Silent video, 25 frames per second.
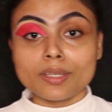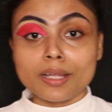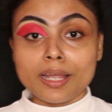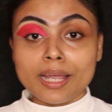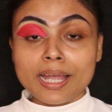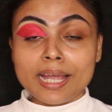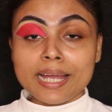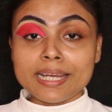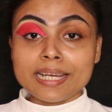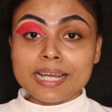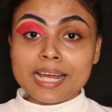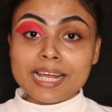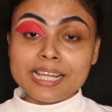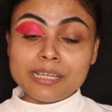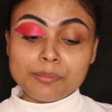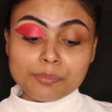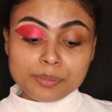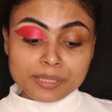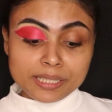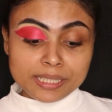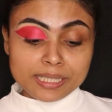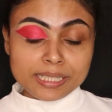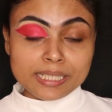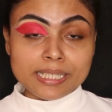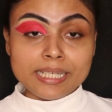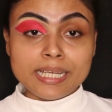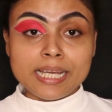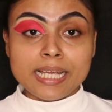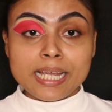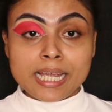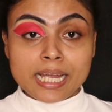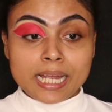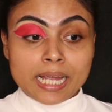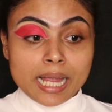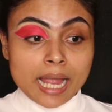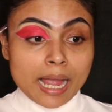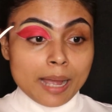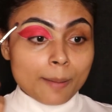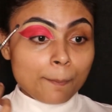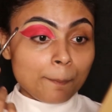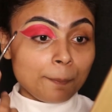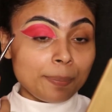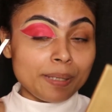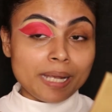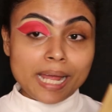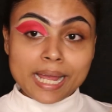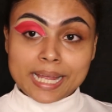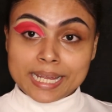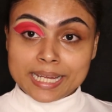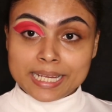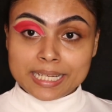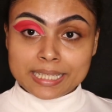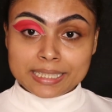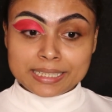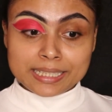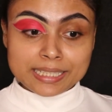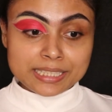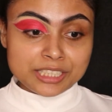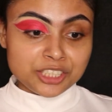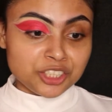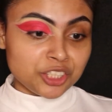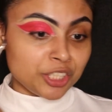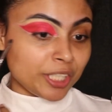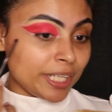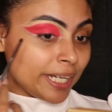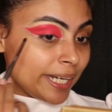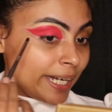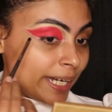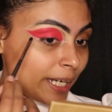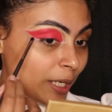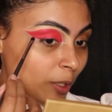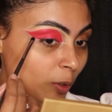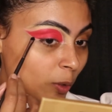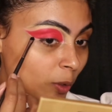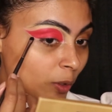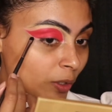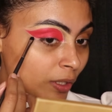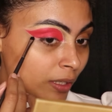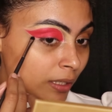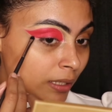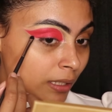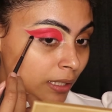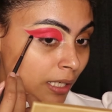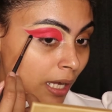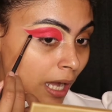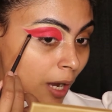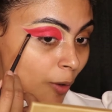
and I'll be applying this shade on the